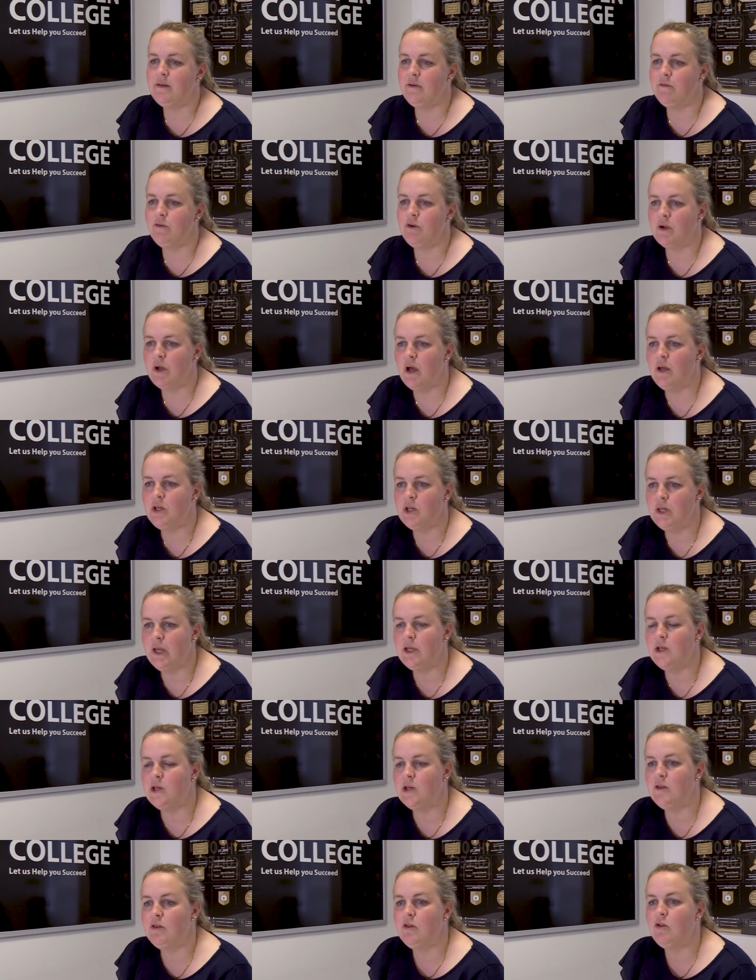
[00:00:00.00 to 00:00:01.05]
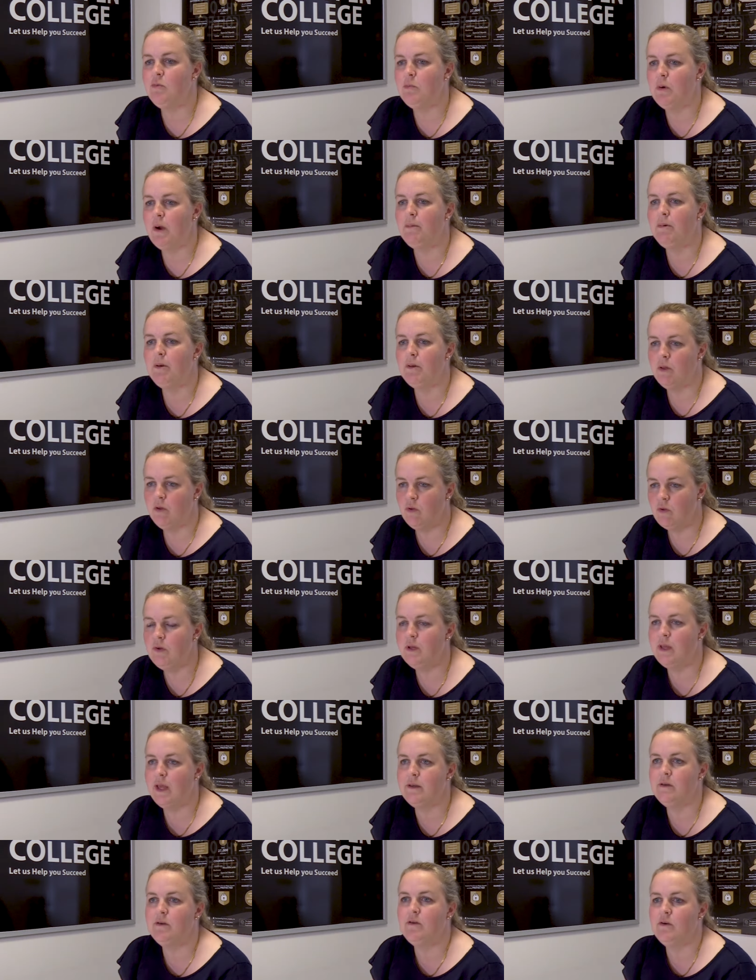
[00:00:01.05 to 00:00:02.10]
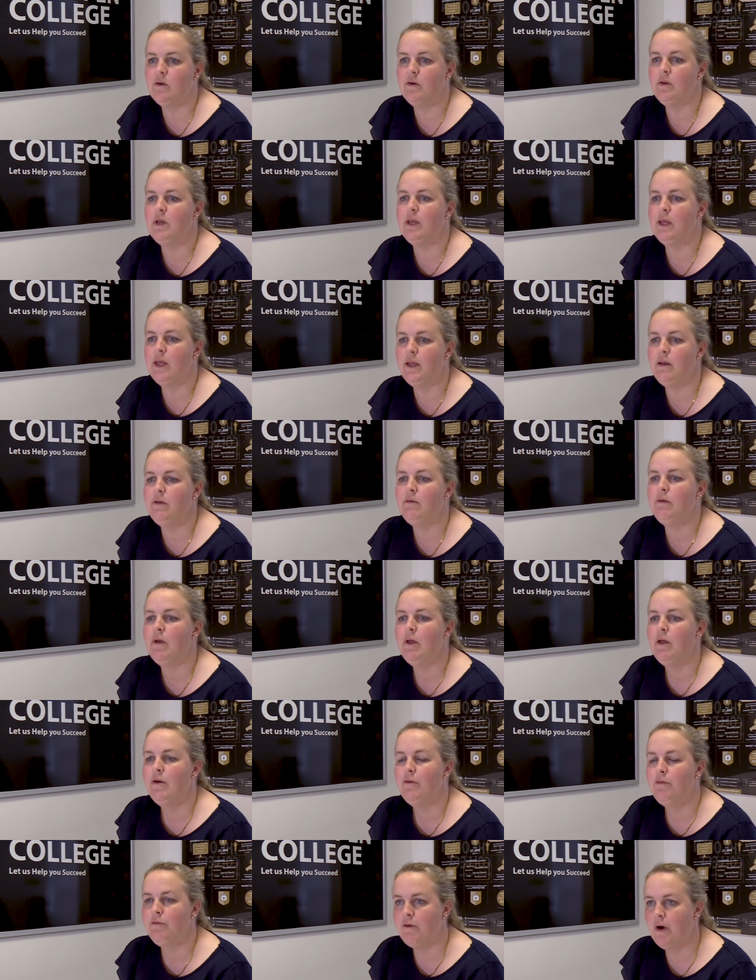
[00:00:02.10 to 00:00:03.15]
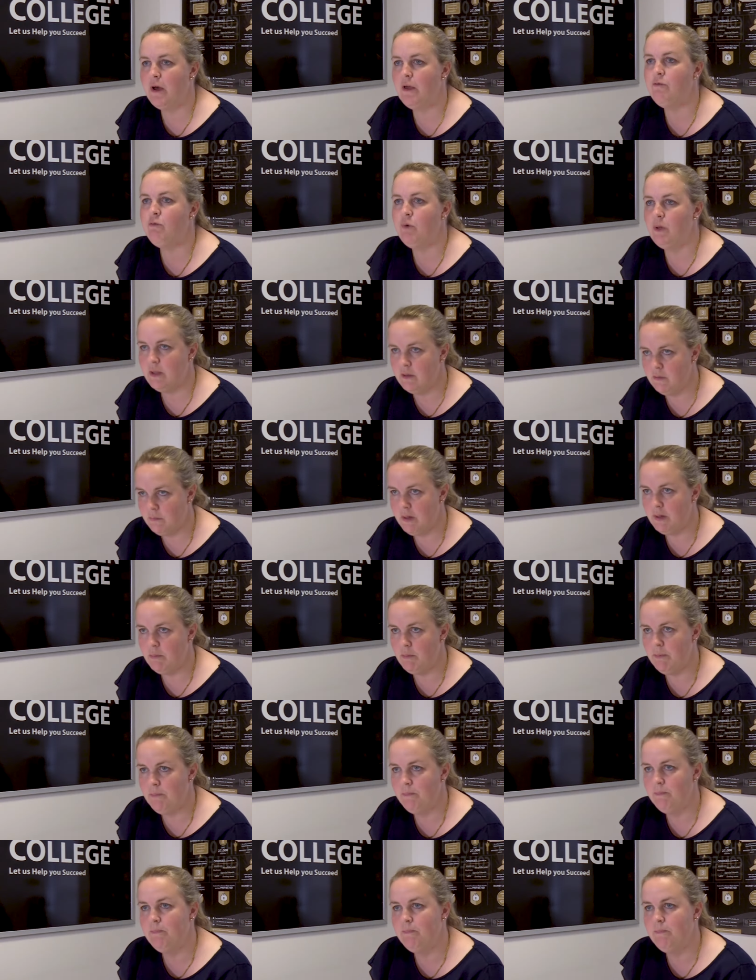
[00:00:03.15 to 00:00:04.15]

if you're conscientious, you probably could get it done in 5 weeks minimum.